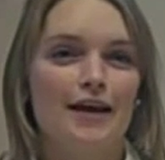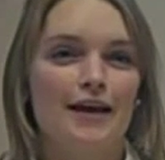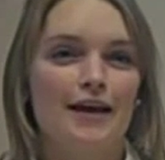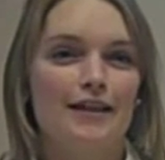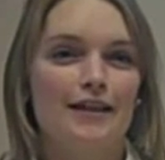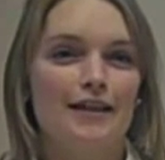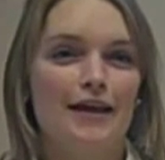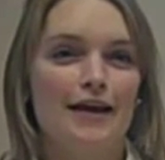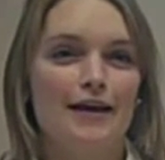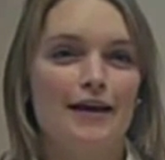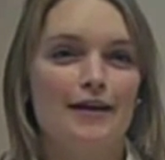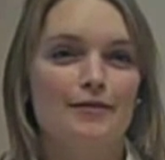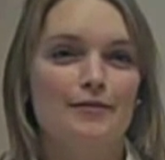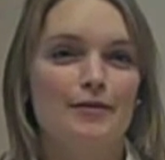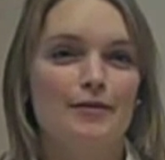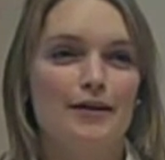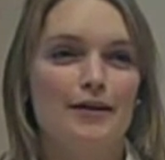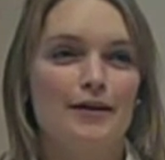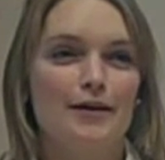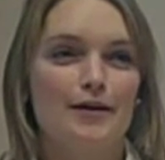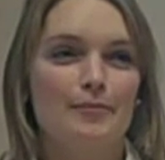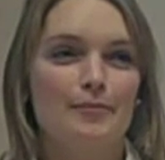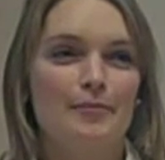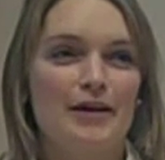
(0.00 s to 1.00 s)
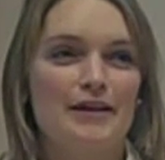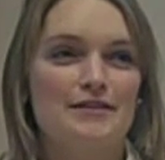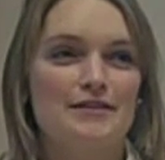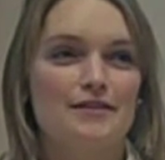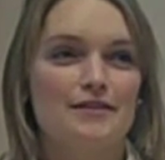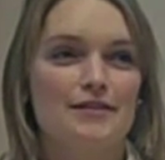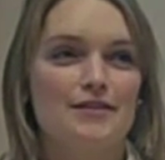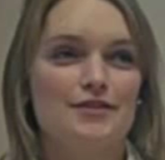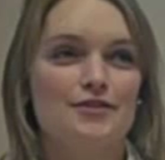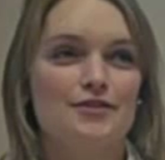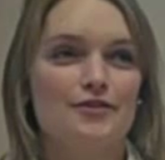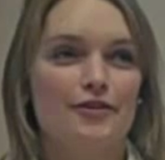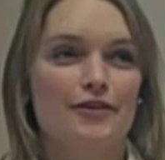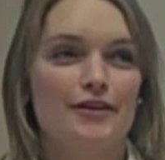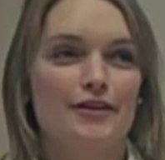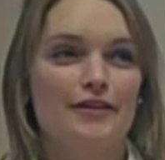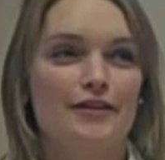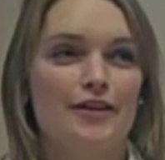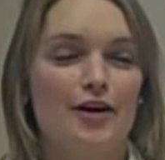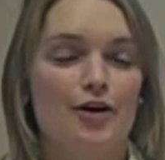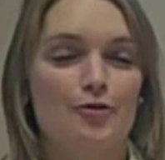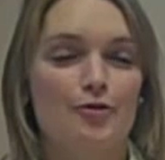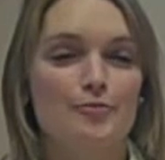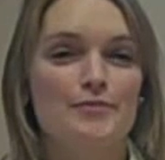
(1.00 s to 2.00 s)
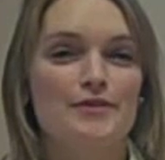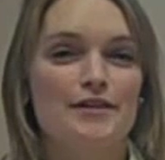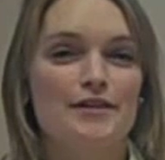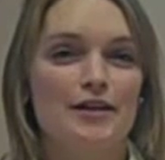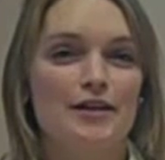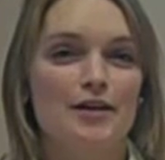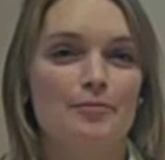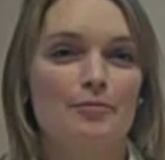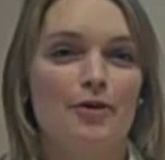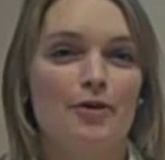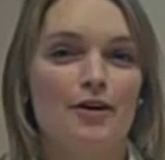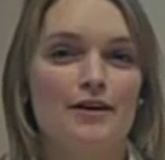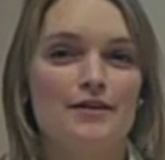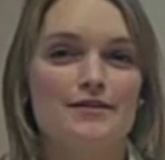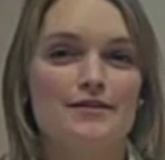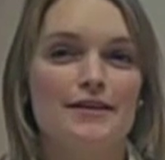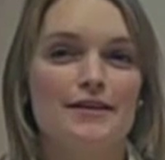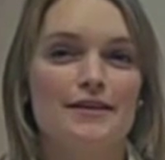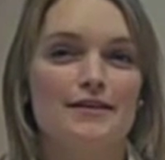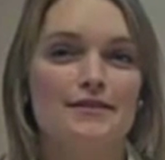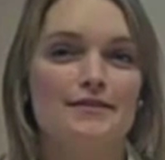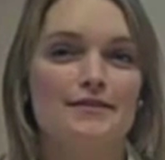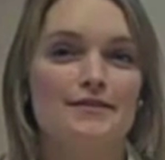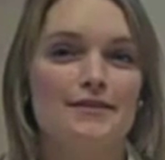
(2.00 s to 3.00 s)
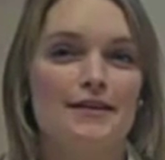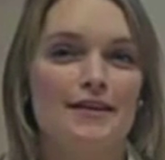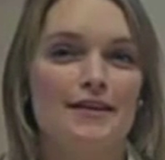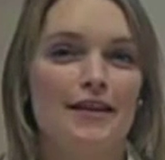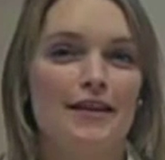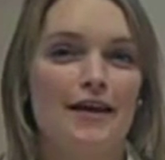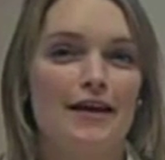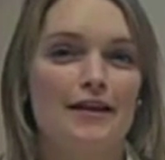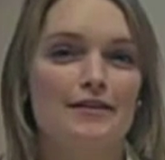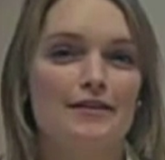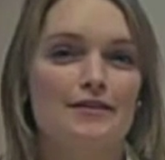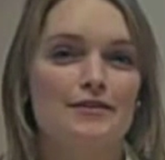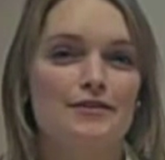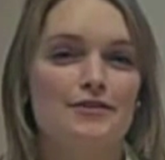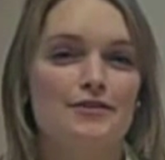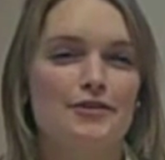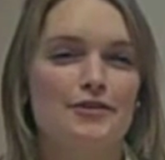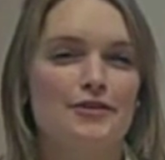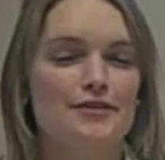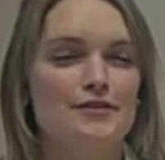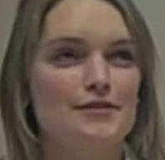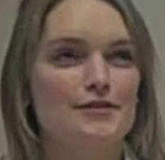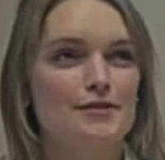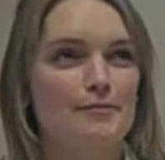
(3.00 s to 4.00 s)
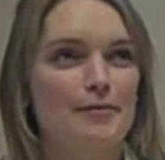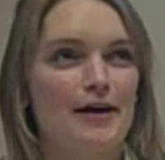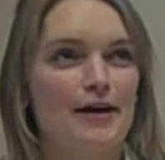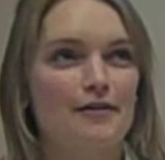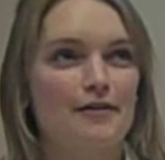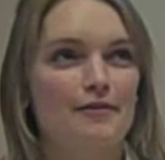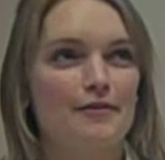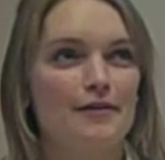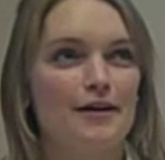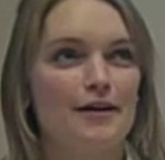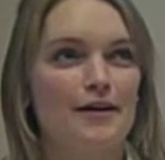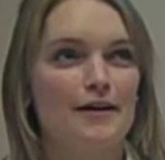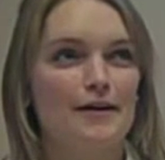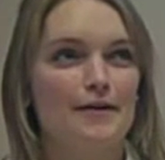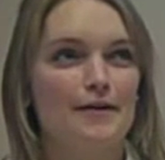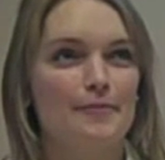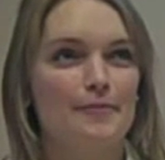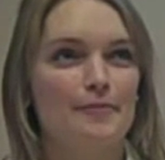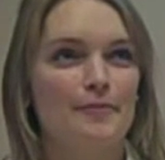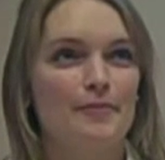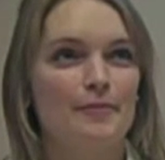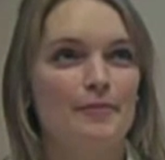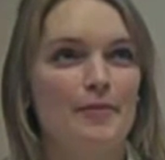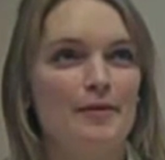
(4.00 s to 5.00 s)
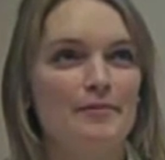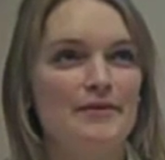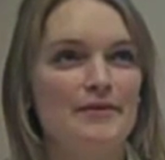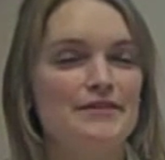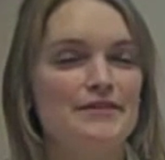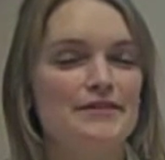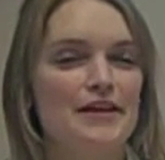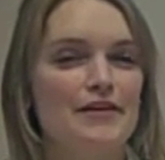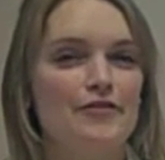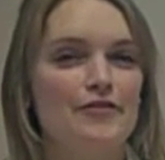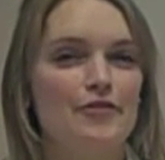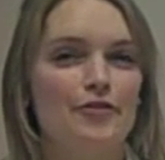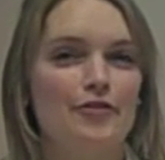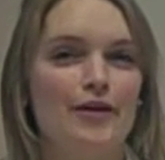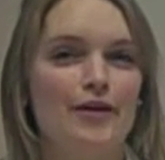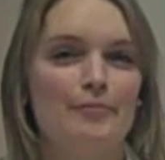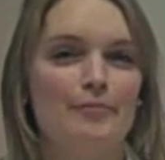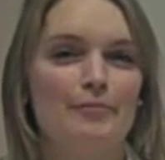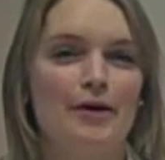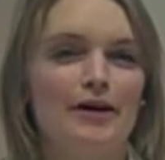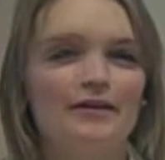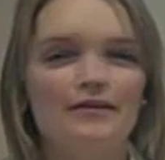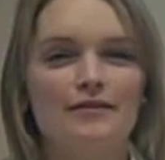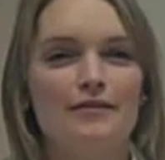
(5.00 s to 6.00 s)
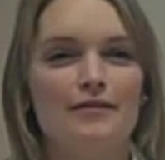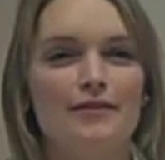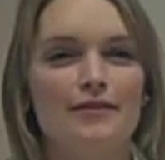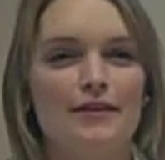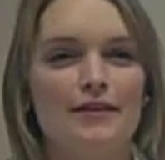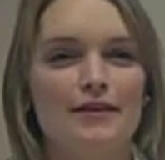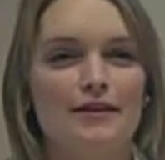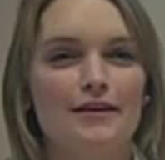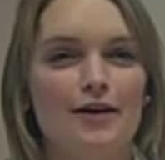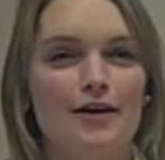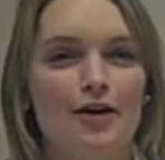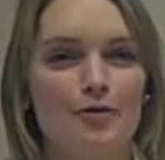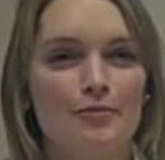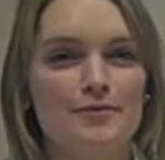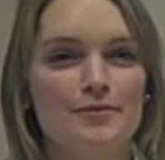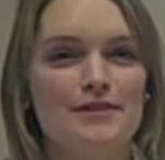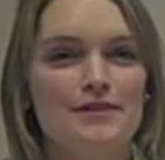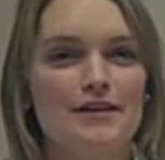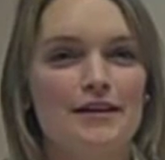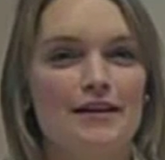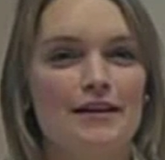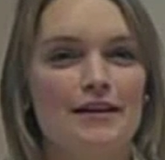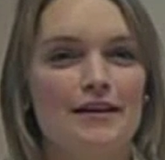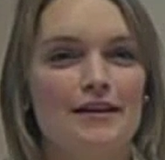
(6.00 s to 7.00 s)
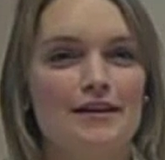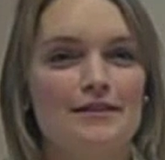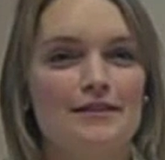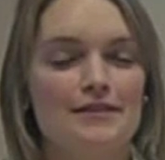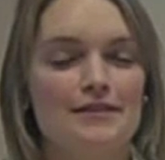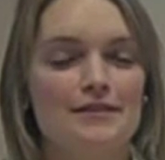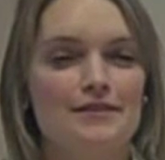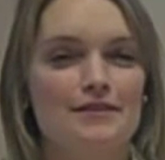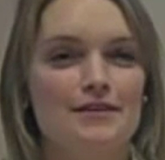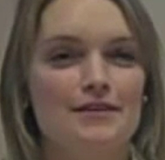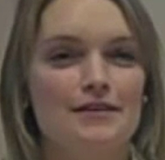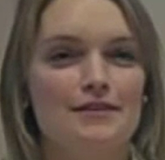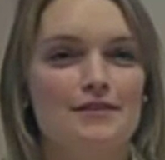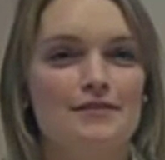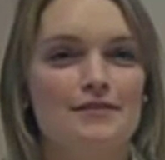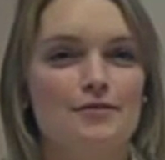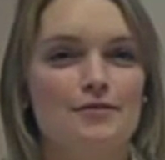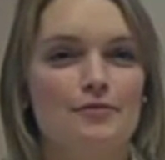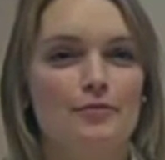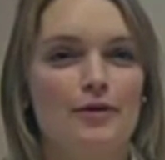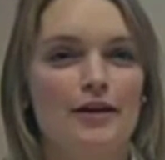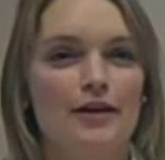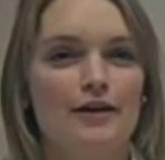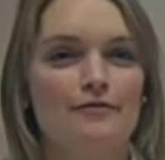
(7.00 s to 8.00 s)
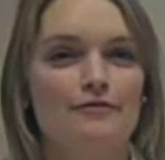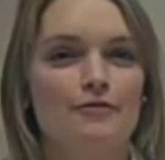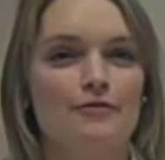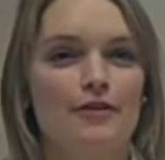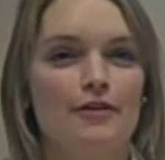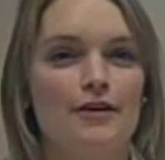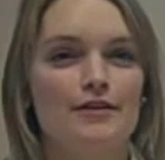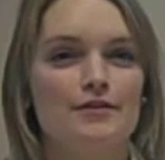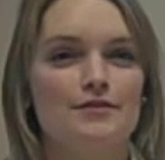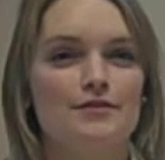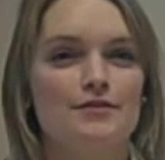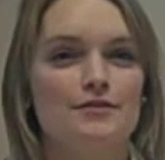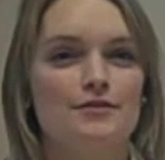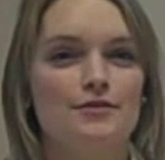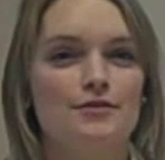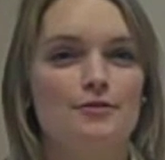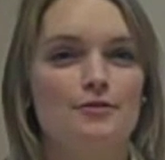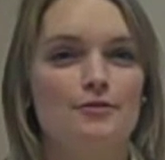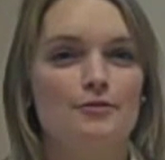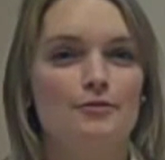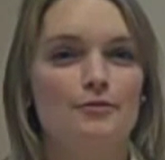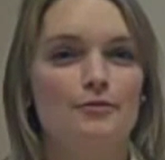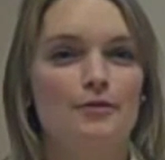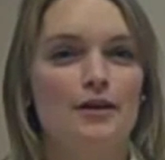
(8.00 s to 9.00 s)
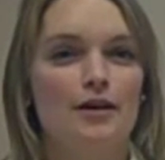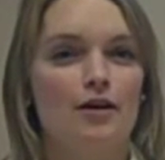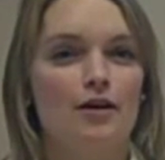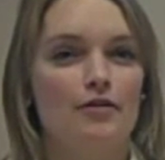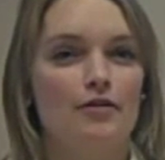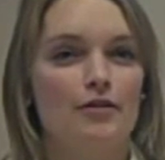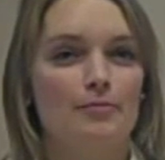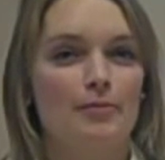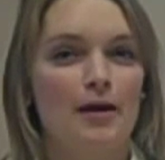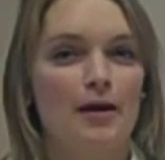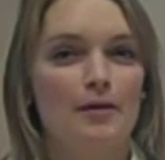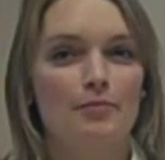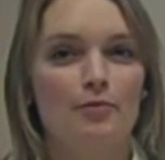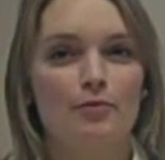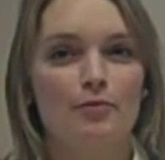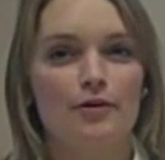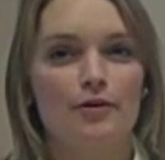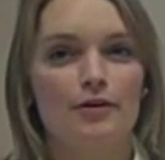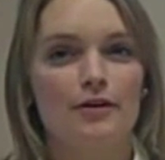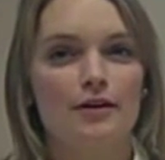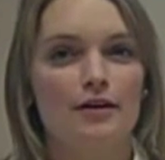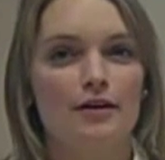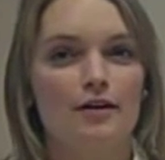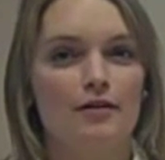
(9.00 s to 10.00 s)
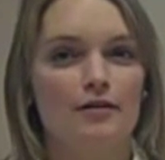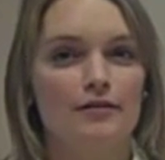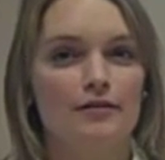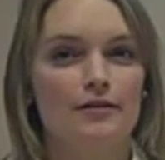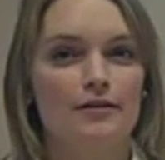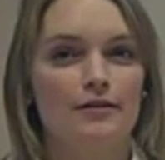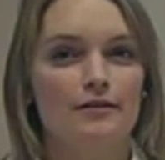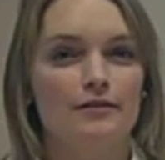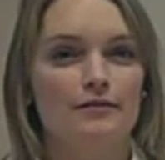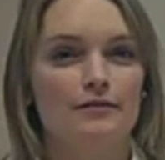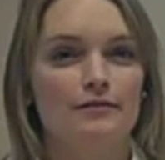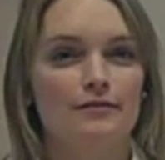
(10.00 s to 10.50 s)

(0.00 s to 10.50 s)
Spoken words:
and that basically started the home study process, and that took us about maybe 7 or 8 months. The home study it's the way for us to get all the paperwork and all the